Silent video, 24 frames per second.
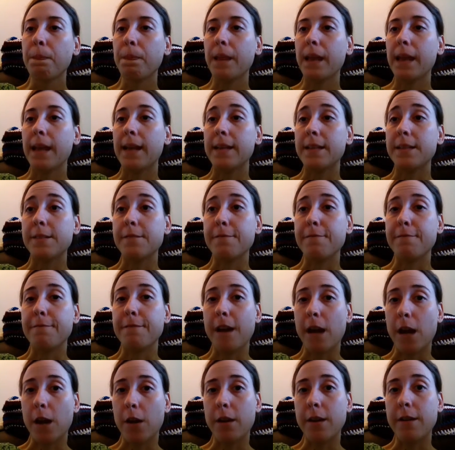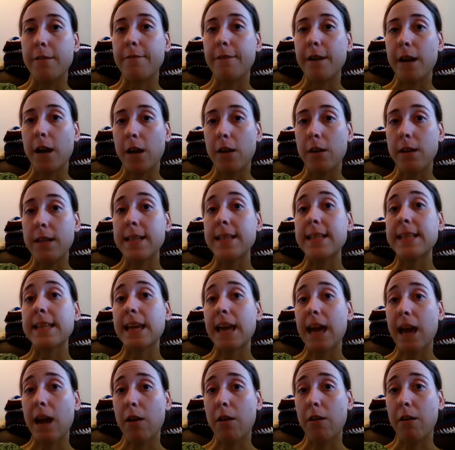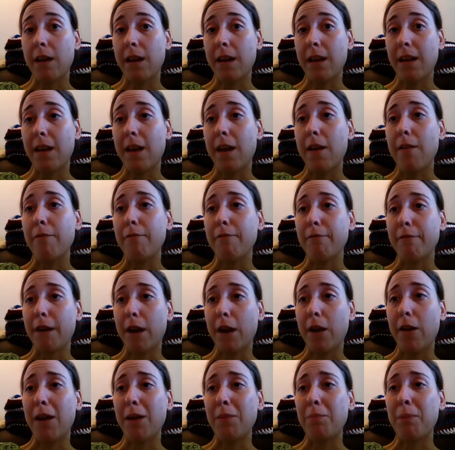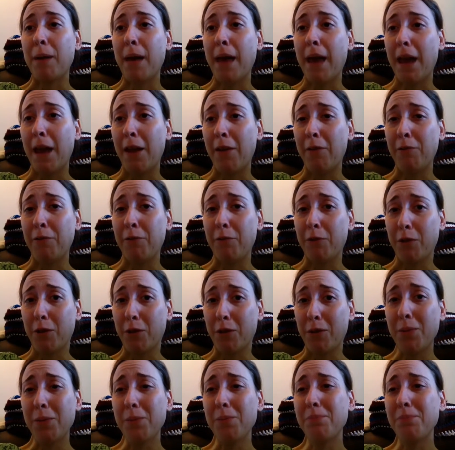It's very, very scary and very painful,